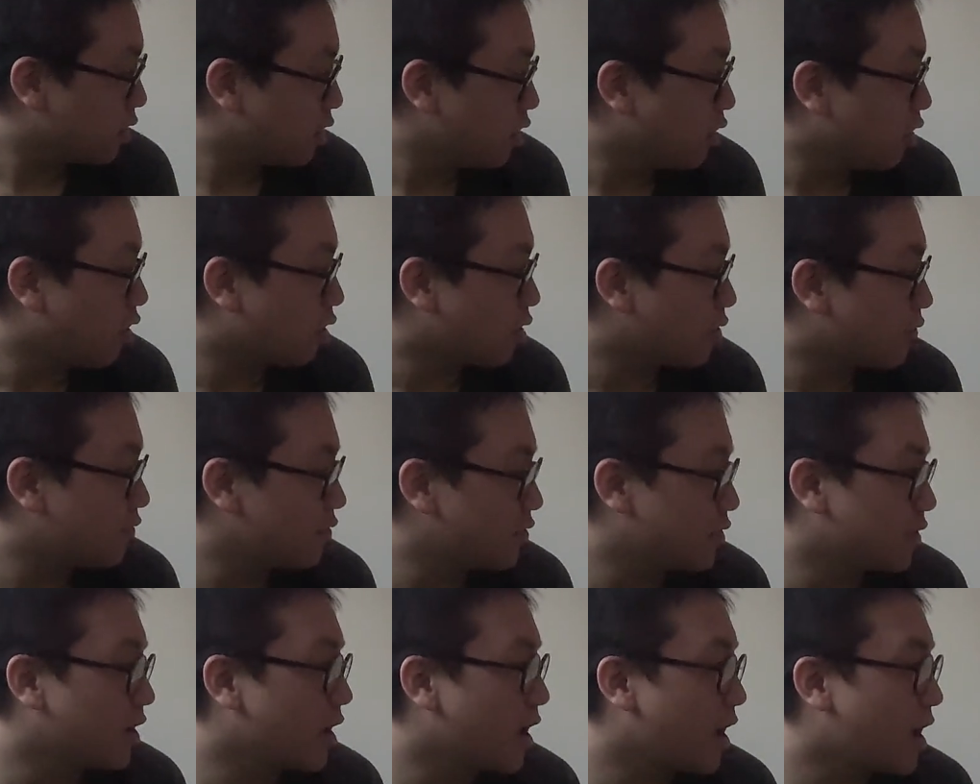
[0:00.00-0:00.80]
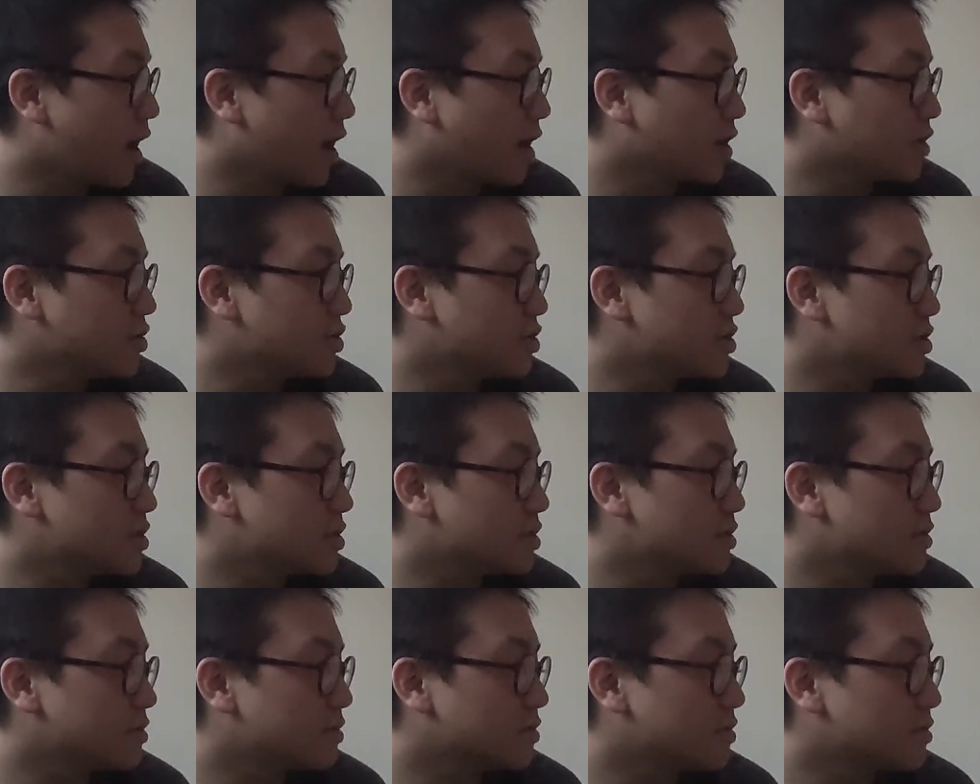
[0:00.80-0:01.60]
long for the day and just
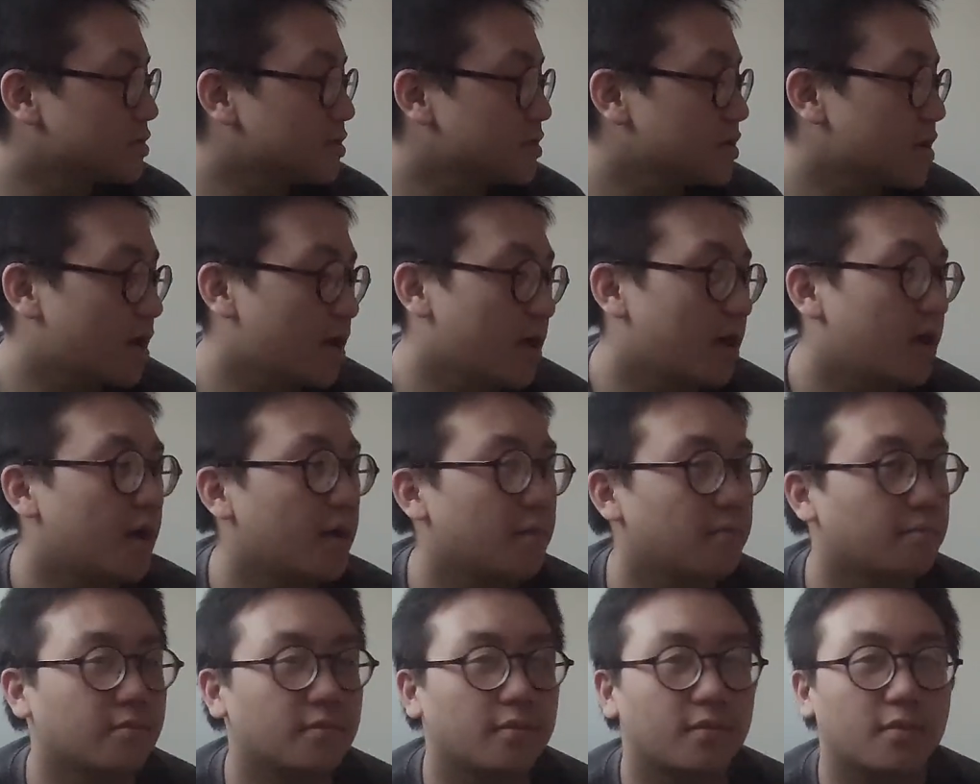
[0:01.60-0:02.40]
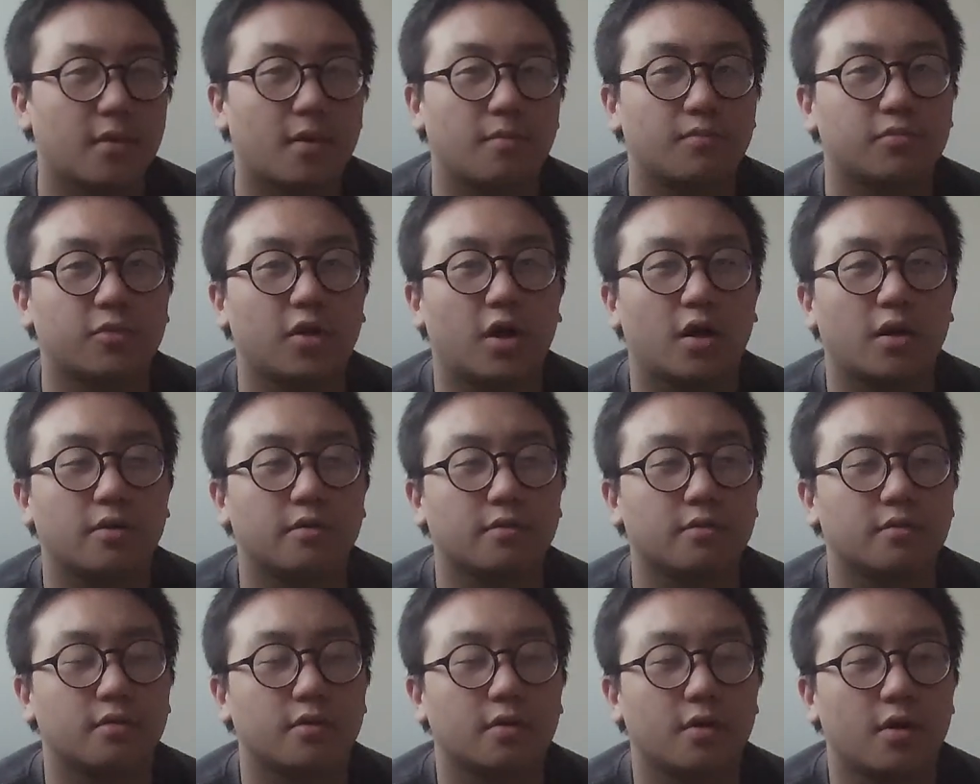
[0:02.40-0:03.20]
say I'm done.
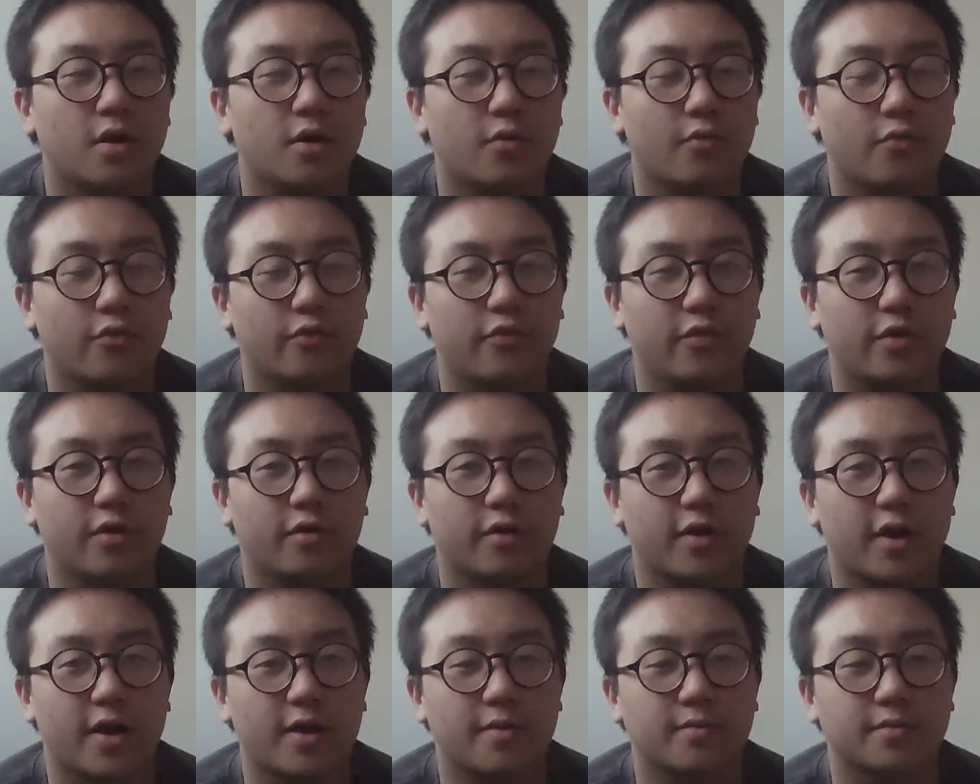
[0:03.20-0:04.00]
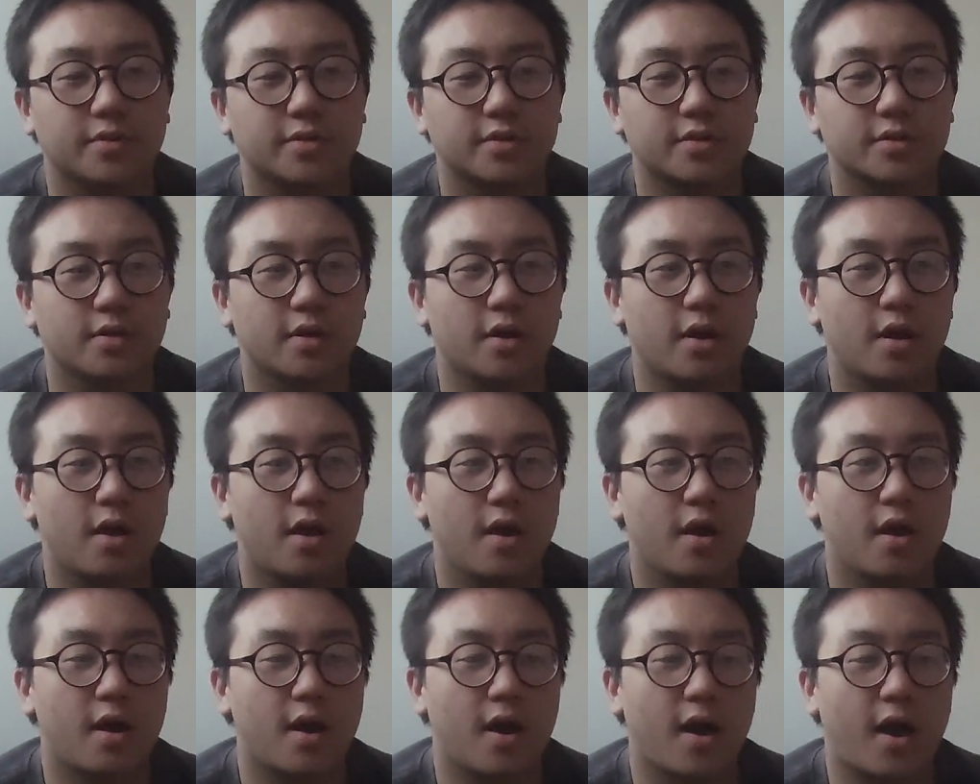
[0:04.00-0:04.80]
Video games.
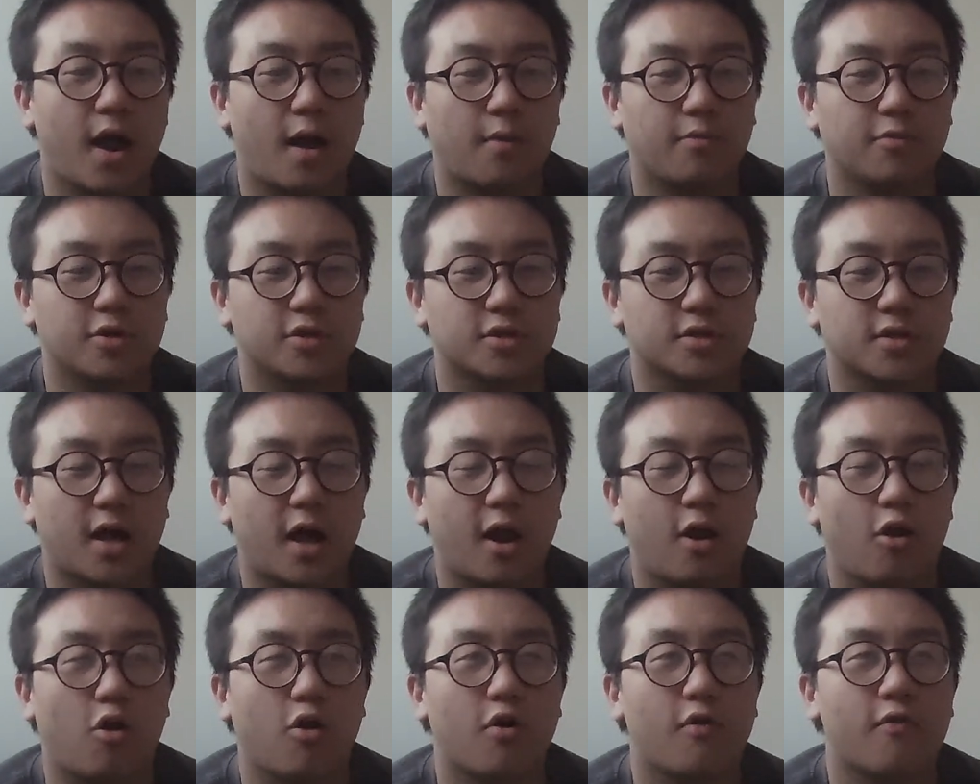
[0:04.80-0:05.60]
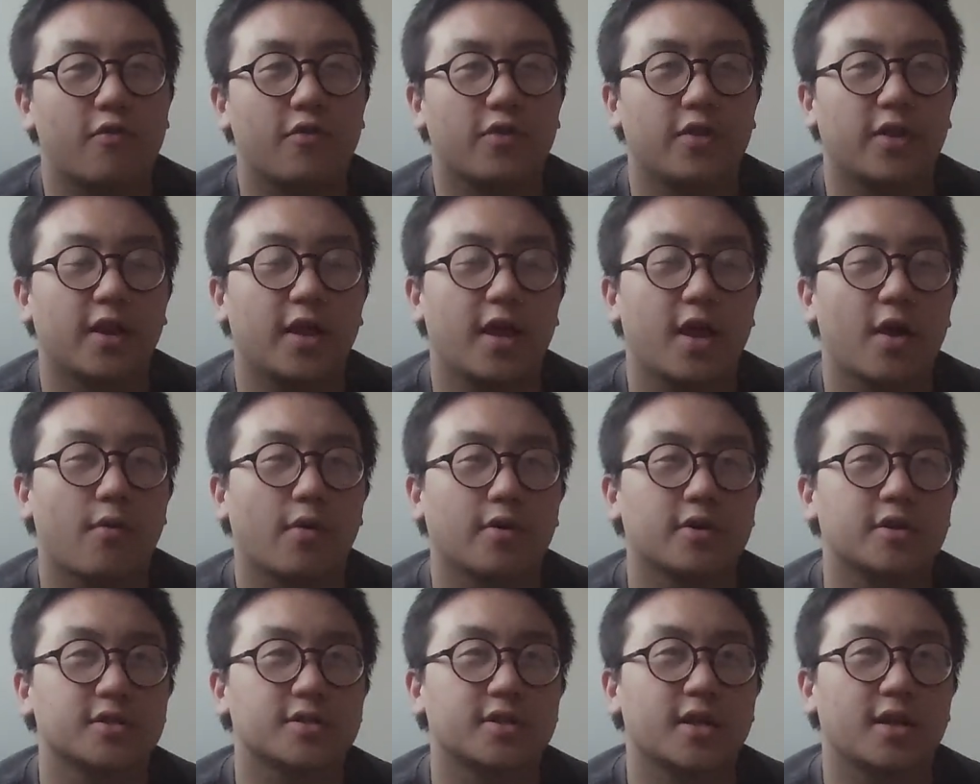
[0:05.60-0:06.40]
I long for the day I
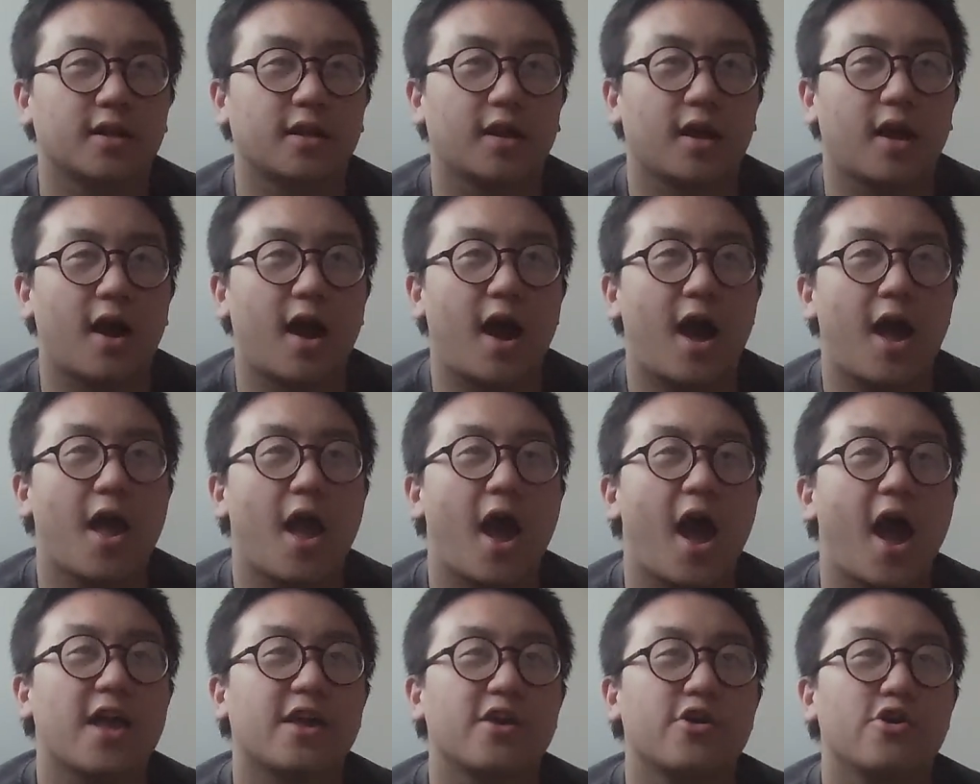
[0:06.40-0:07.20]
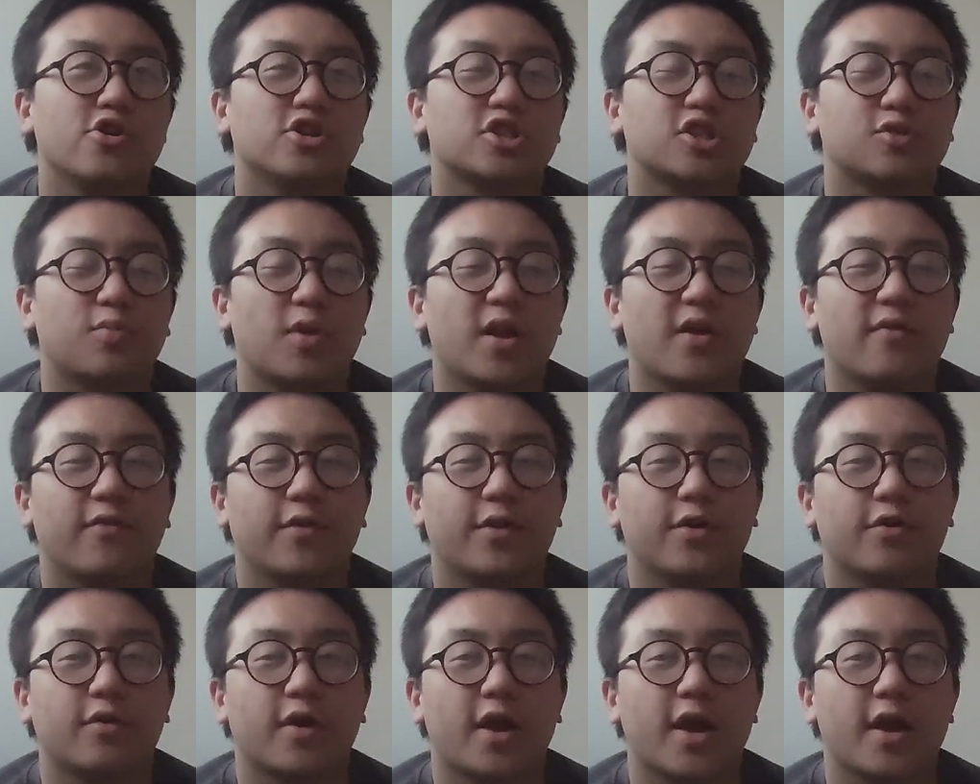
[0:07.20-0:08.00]
would say, yeah. I used to play
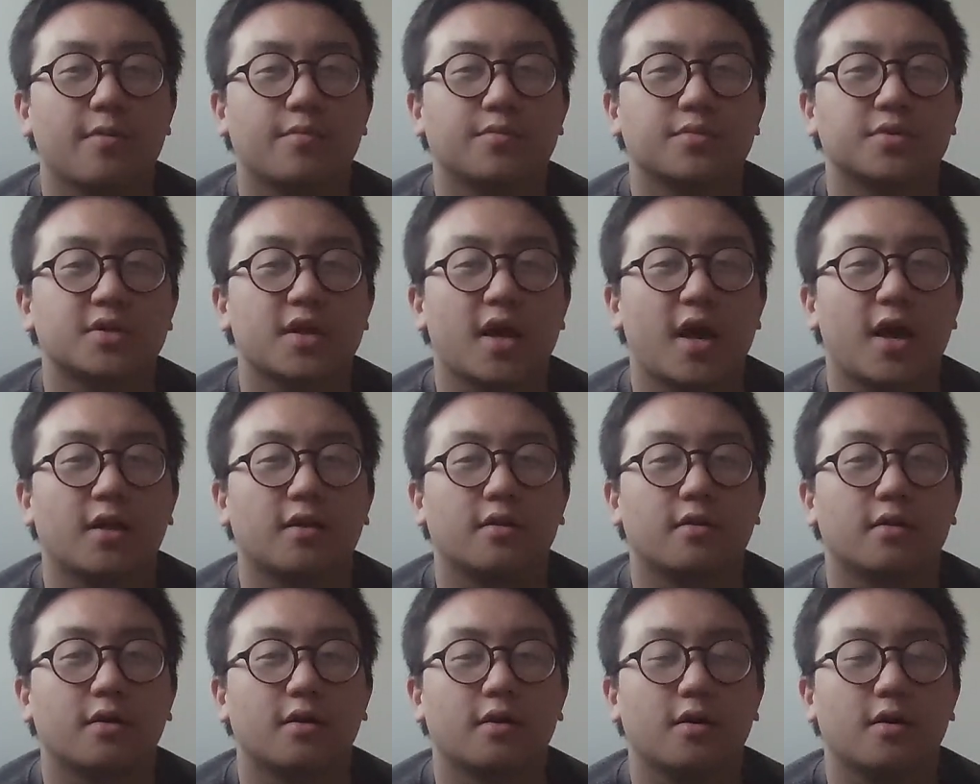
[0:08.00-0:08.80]
video games and